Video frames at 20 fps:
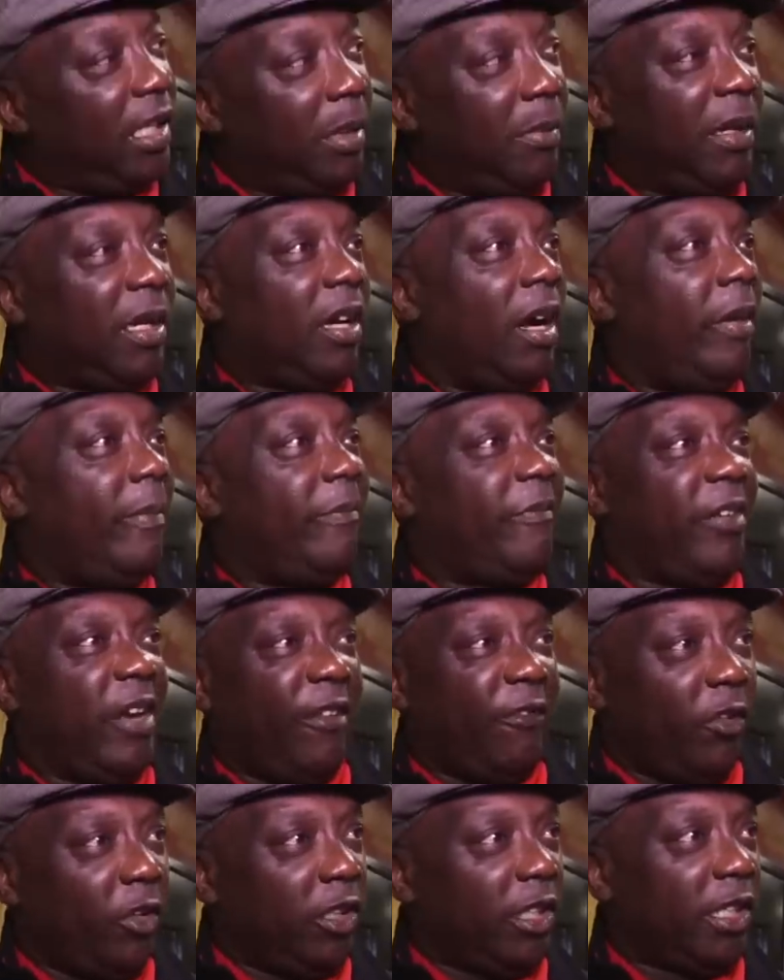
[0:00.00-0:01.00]
they become
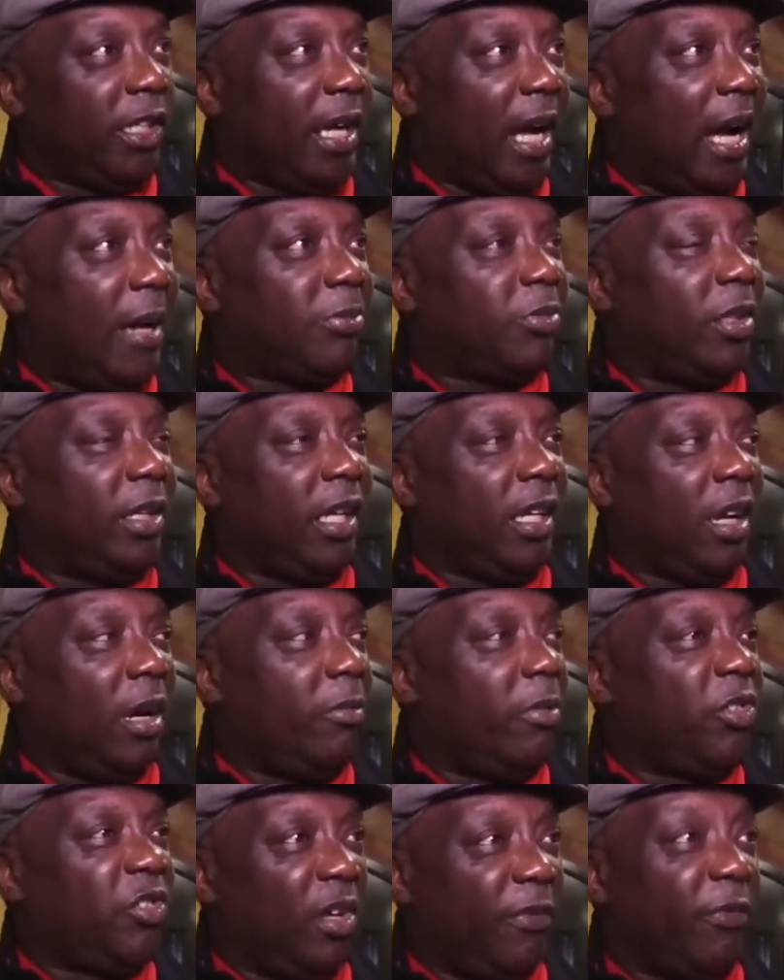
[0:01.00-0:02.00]
fearful of the cops or they
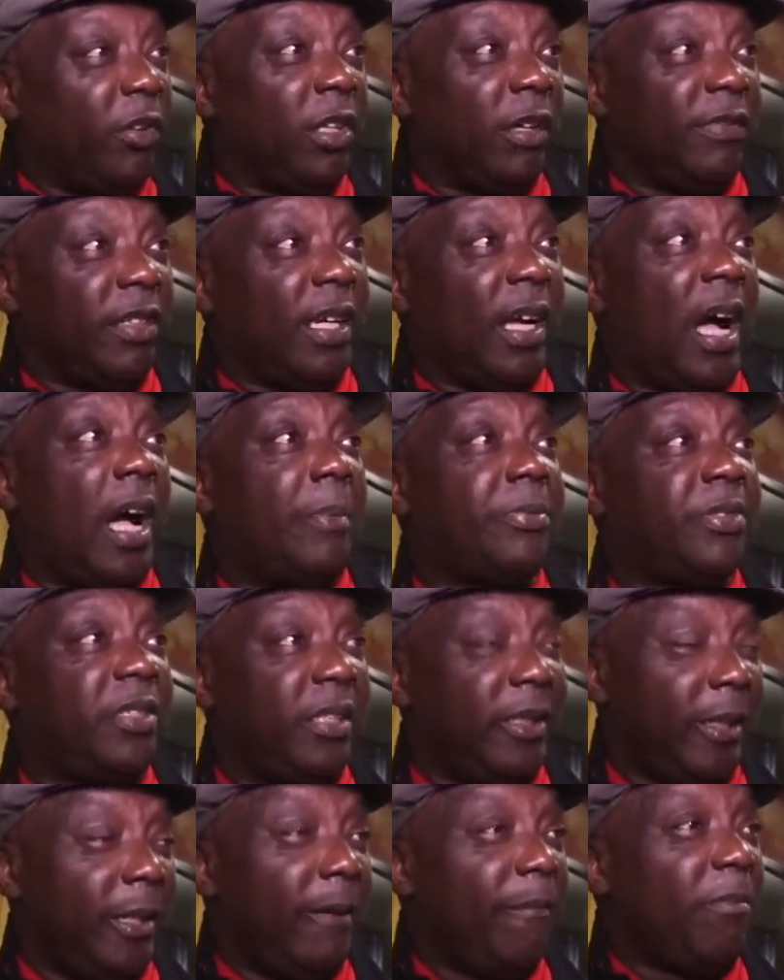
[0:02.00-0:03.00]
become resentful of the cops,
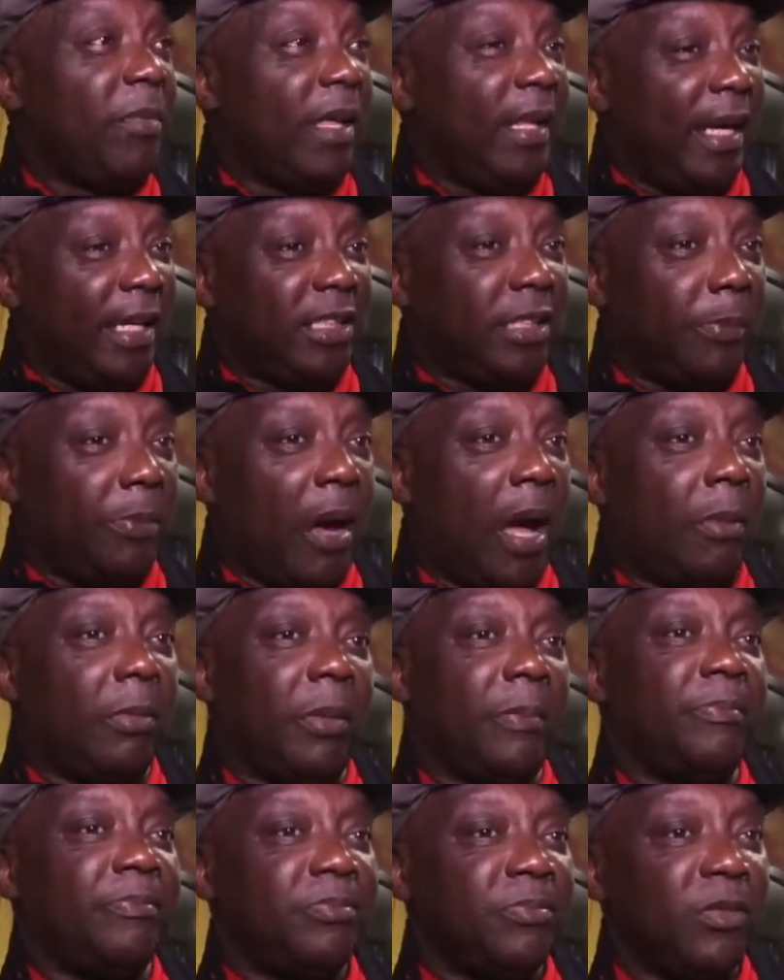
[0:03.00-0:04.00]
and that's the
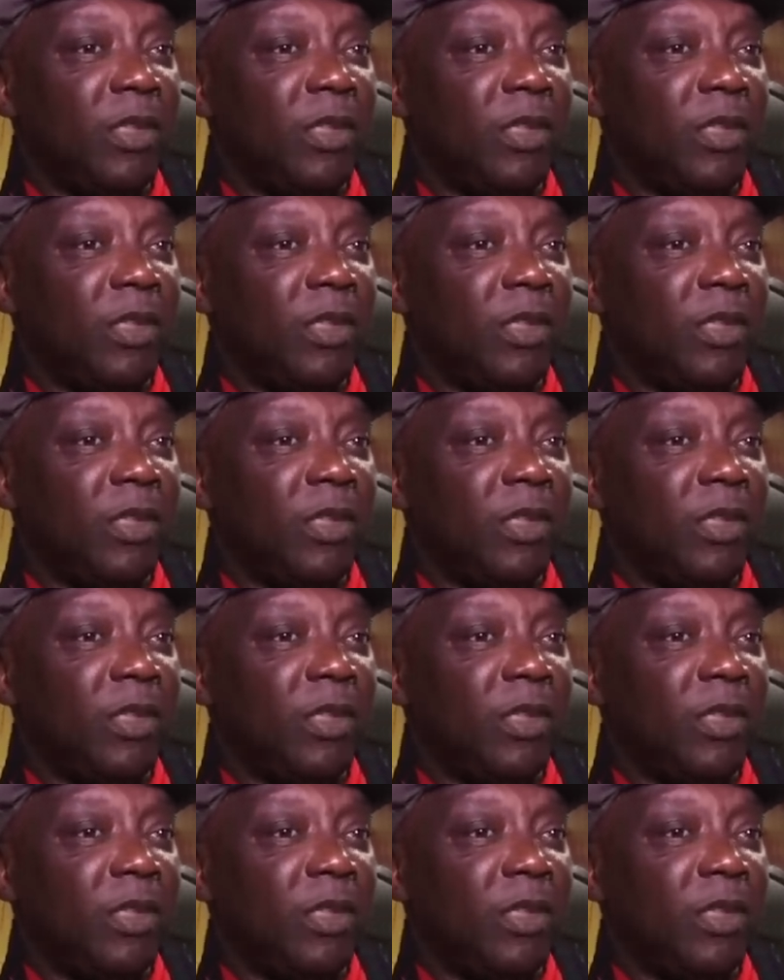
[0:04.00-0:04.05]
problem.